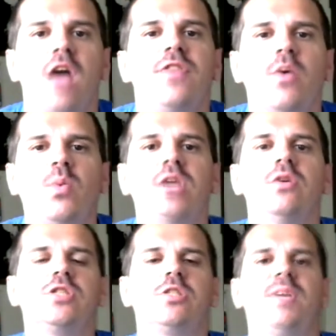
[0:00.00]
that we
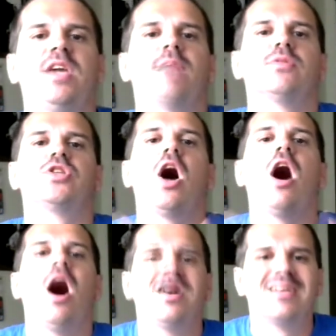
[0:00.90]
used to be able to
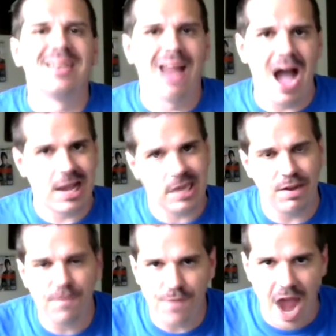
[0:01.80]
unlock
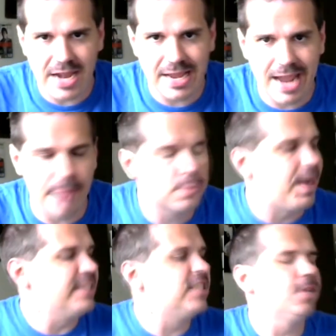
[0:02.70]
in fighting games
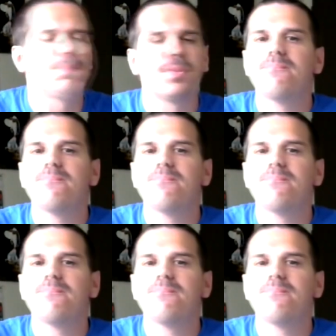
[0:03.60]
by simply